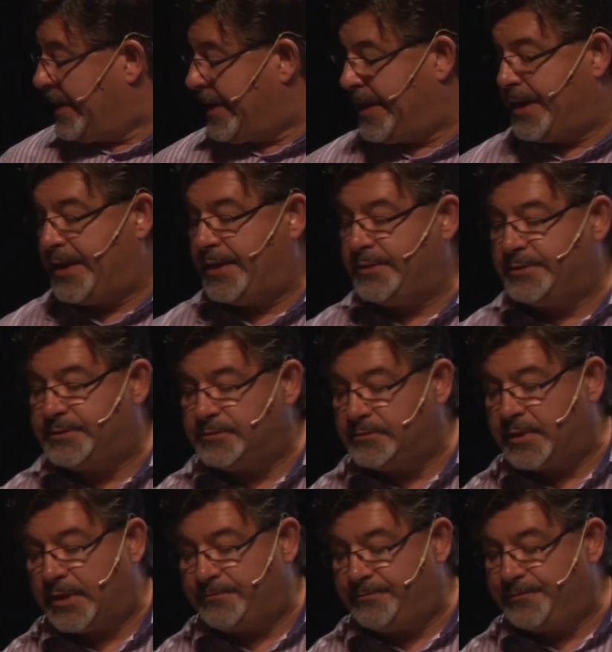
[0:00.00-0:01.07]
And
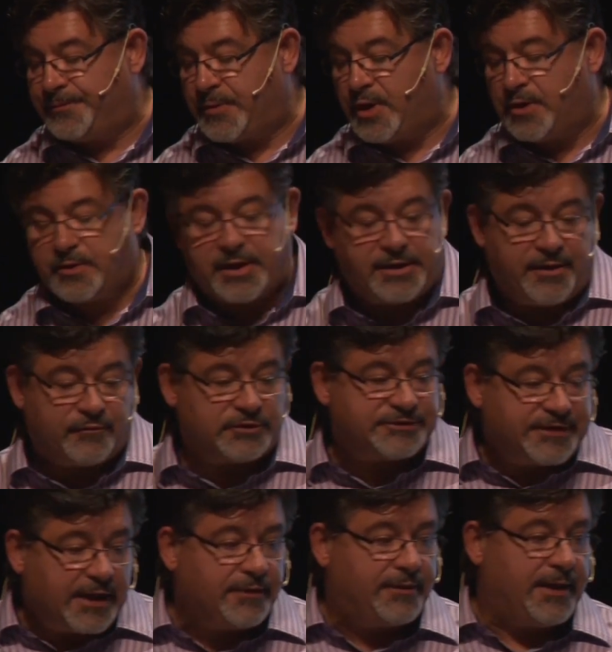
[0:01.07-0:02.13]
I never
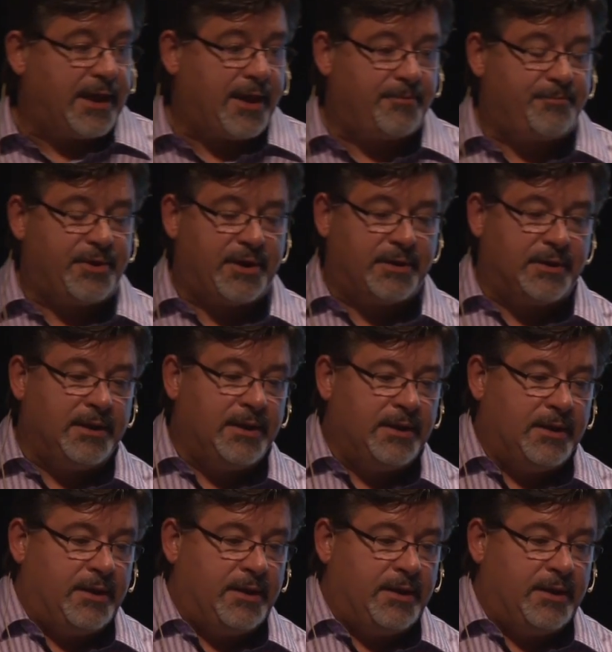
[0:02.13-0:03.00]
said that, but